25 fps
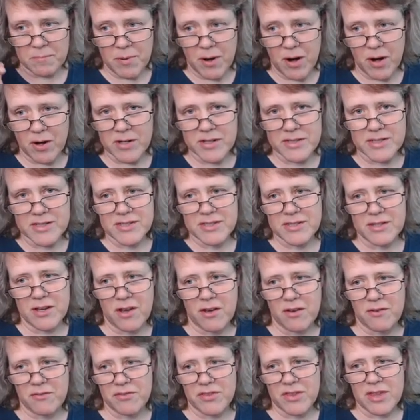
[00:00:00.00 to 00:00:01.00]
parts
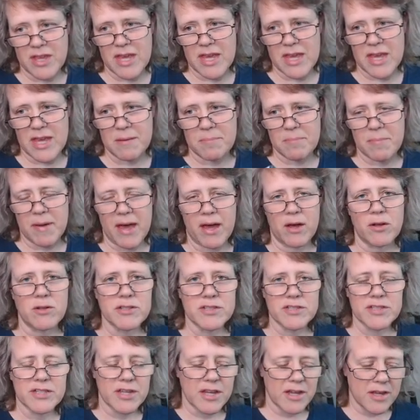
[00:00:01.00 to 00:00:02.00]
of the
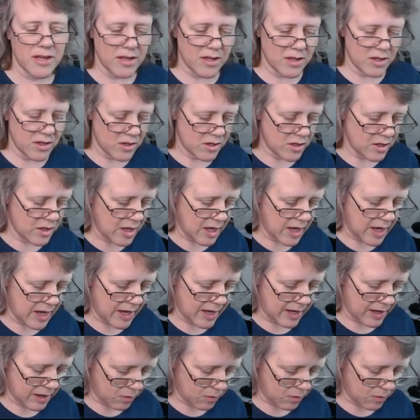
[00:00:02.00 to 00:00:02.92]
pelt uh,